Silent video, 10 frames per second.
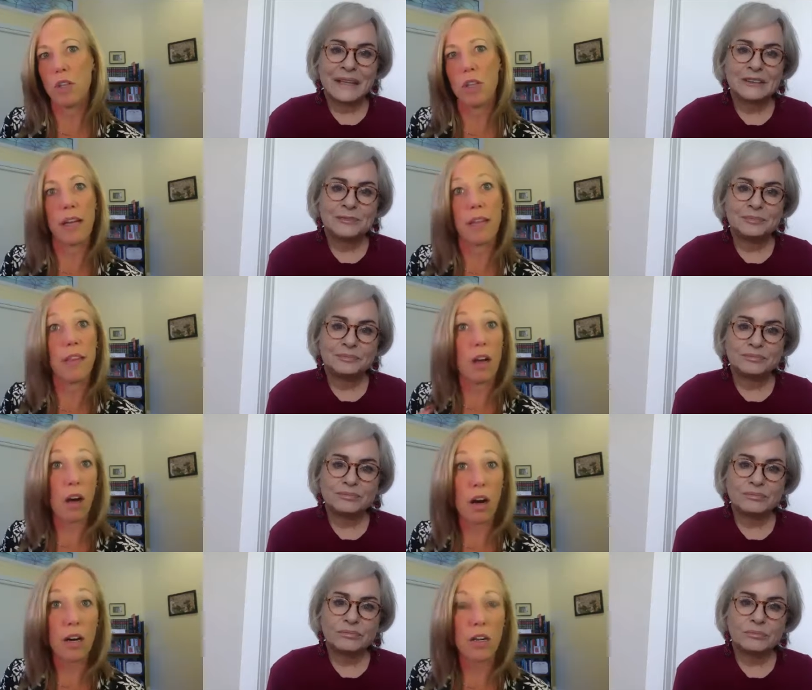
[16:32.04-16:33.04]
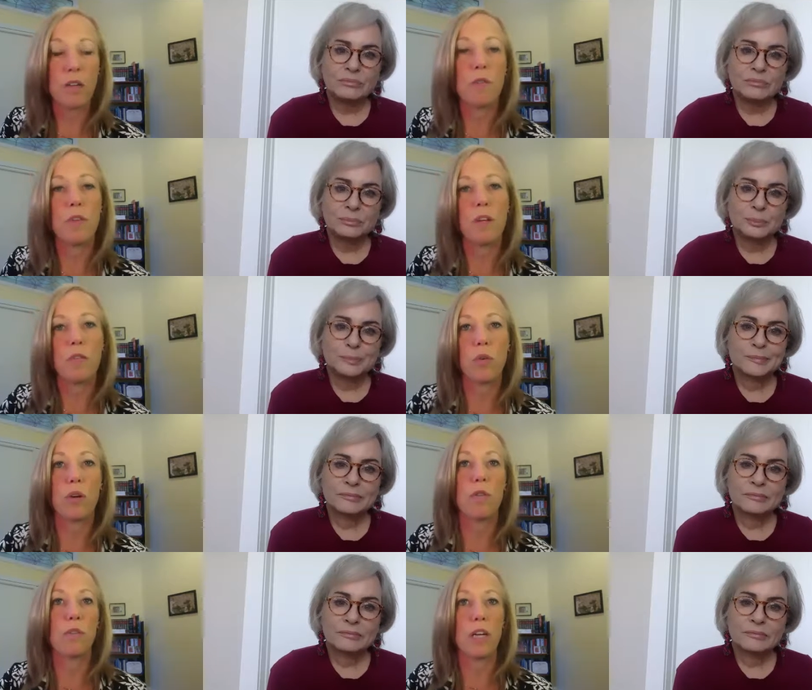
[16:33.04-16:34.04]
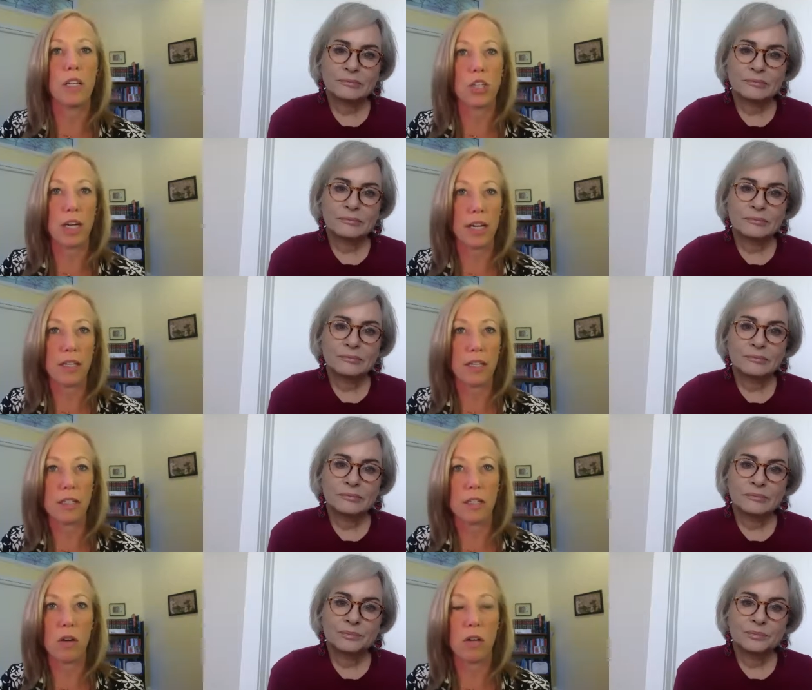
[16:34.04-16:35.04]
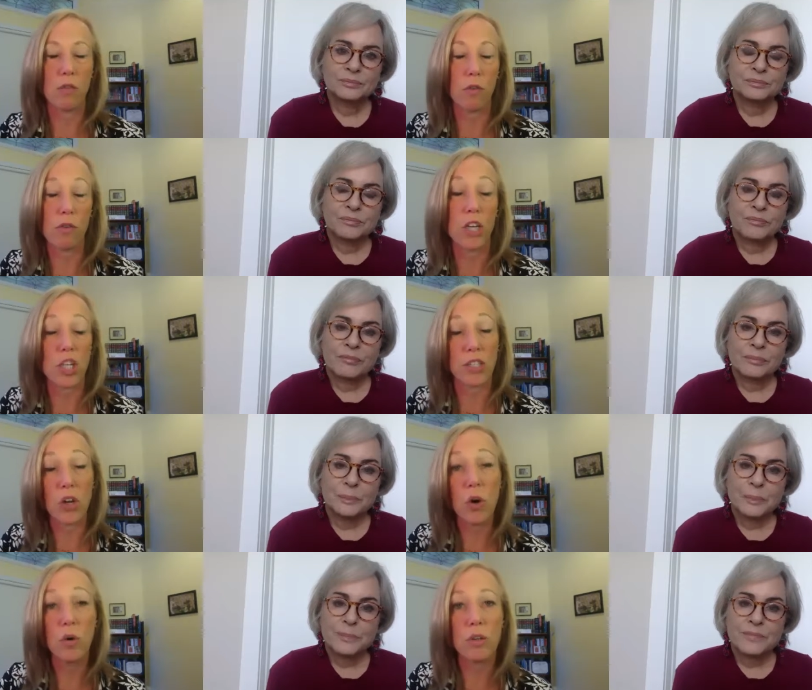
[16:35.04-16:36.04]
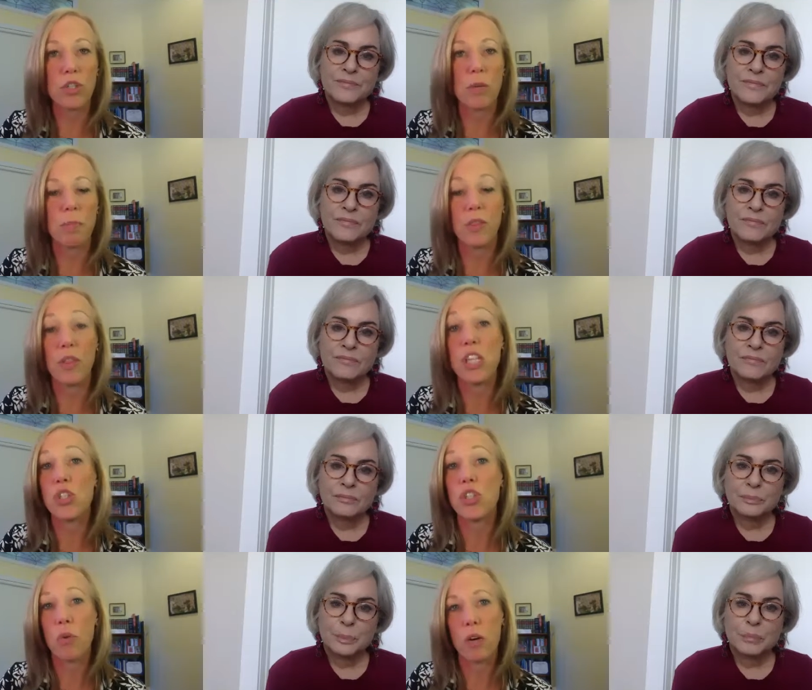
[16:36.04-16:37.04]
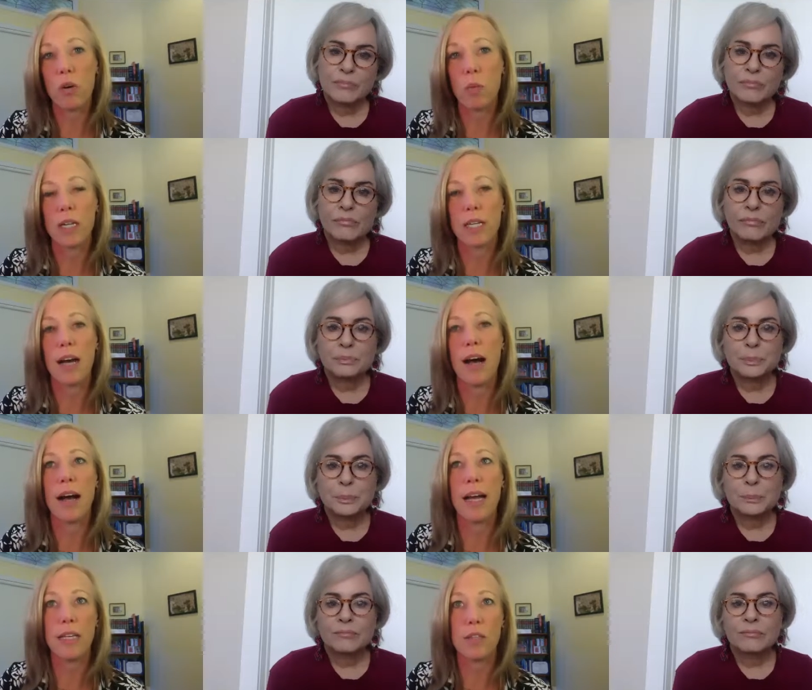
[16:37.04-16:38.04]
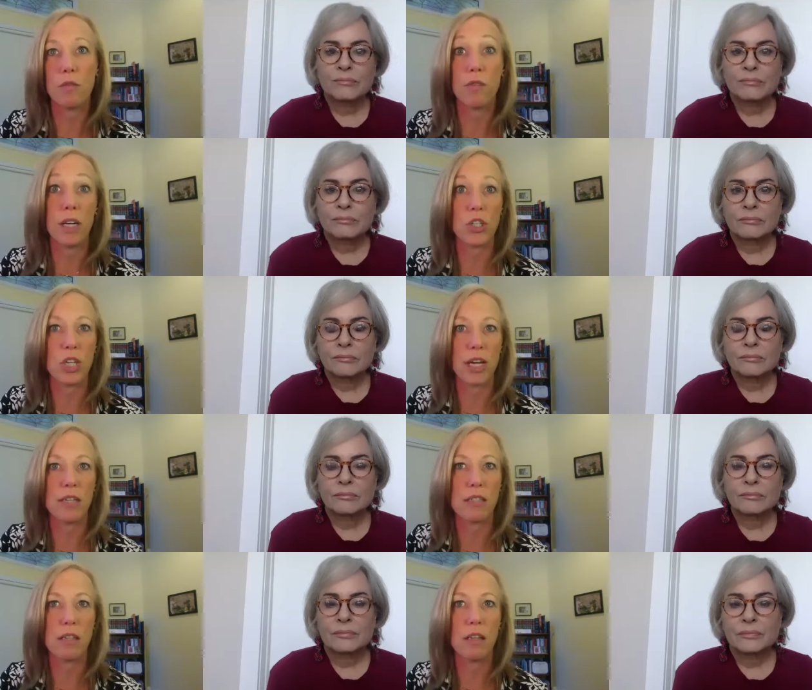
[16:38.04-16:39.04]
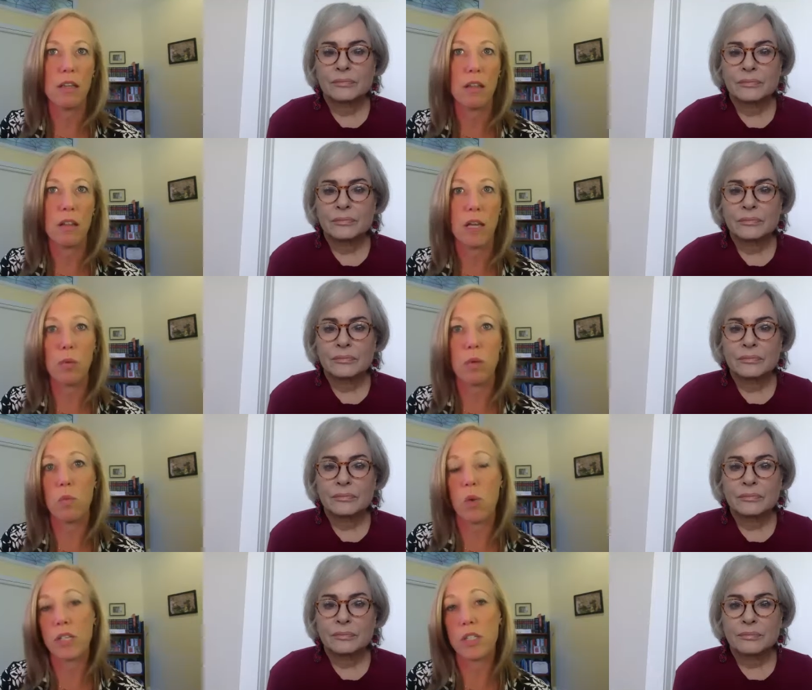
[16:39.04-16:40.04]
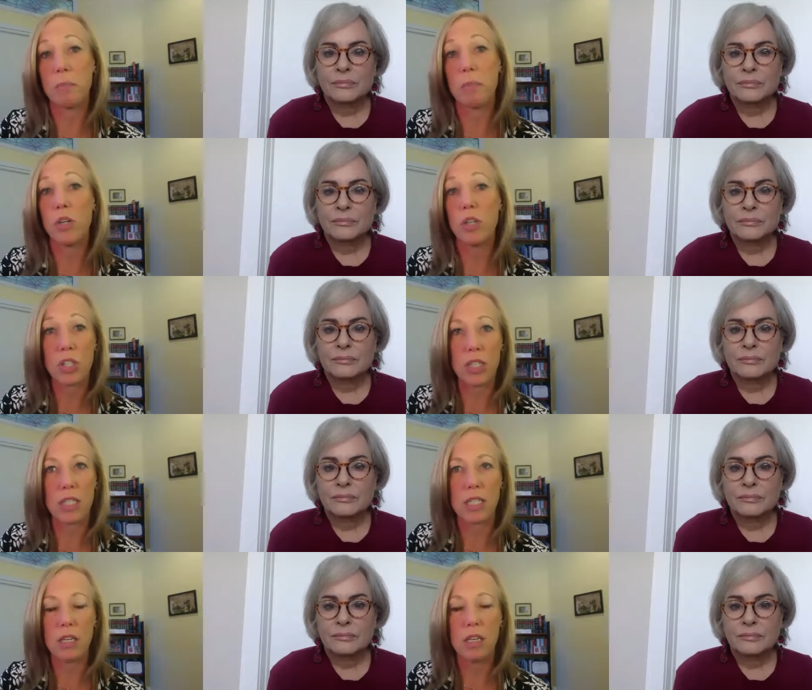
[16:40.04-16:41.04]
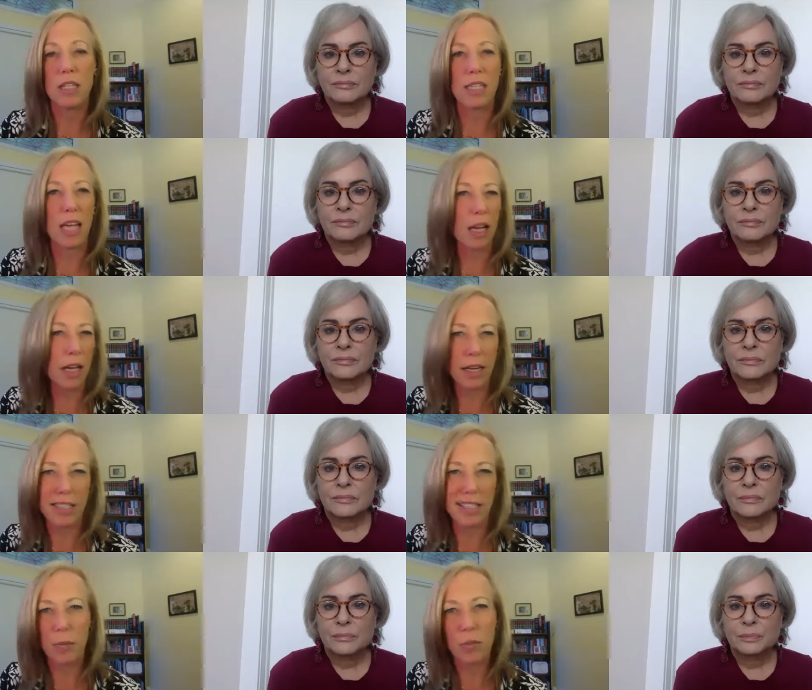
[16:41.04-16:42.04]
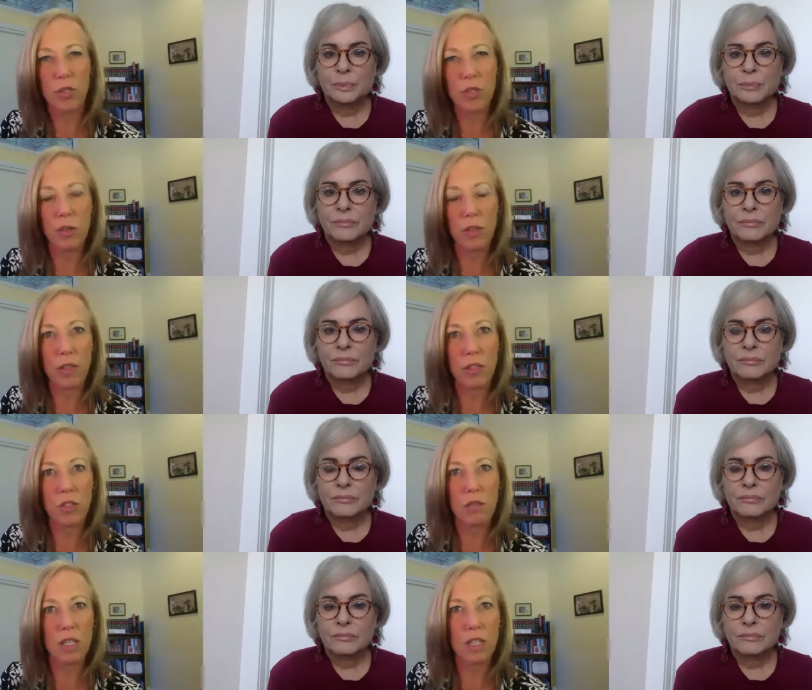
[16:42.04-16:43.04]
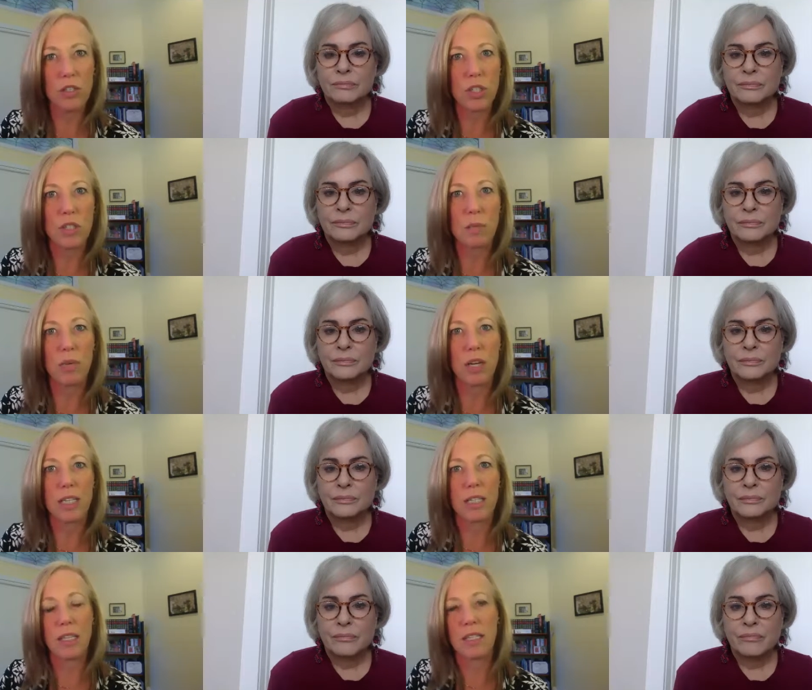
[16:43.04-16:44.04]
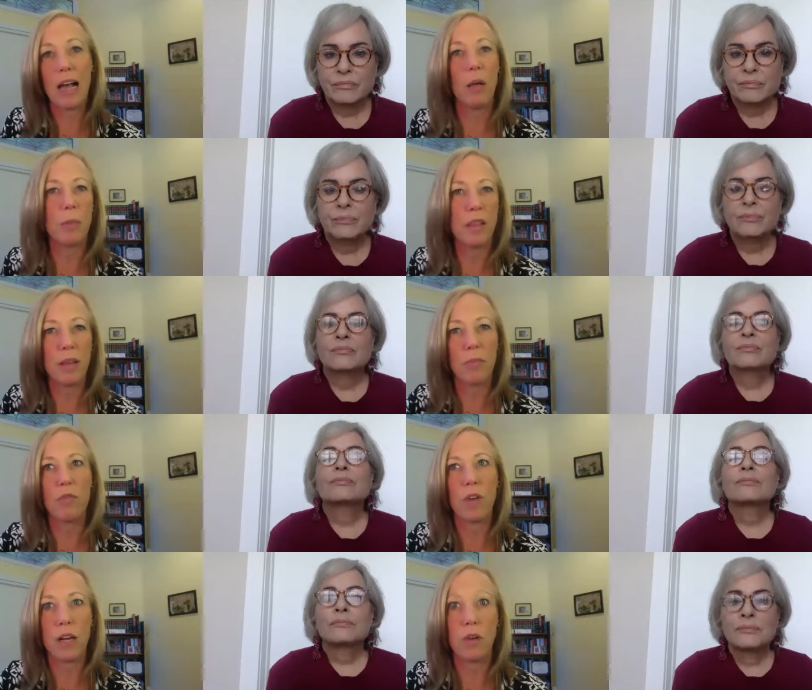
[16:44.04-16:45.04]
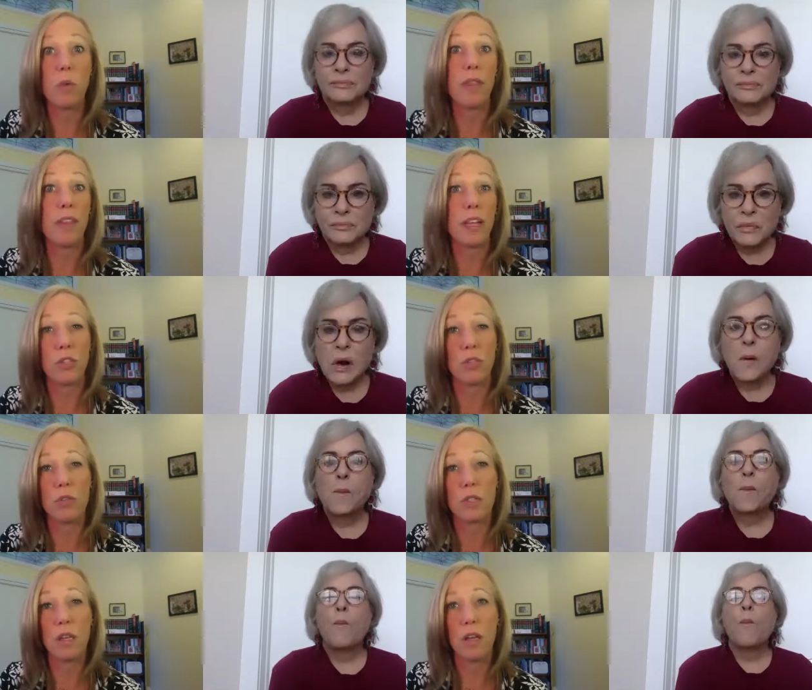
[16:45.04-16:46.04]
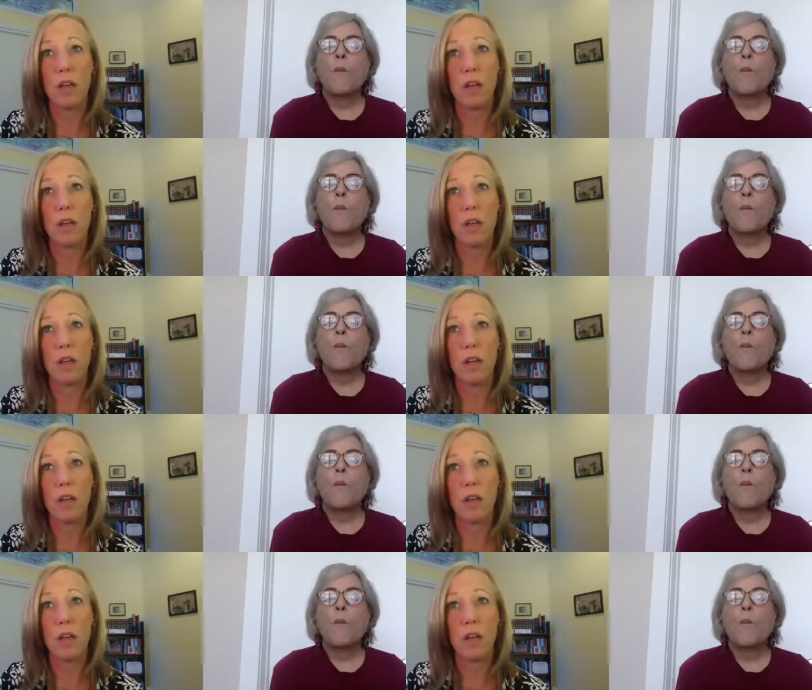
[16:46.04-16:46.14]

Speaker 1: feel like they are a good fit for a franchise, for franchise ownership, but they don't know what kind of franchise they would want to purchase, is that kind of step two in the due diligence process, helping them find one that suits